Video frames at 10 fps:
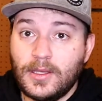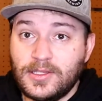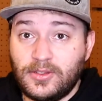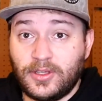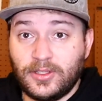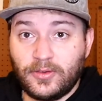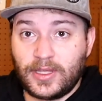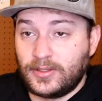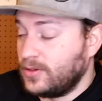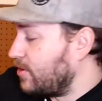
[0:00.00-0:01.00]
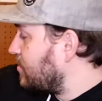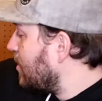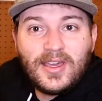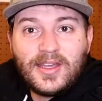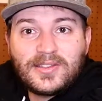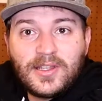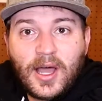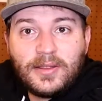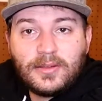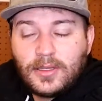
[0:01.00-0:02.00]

So getting over that New Year's. It's not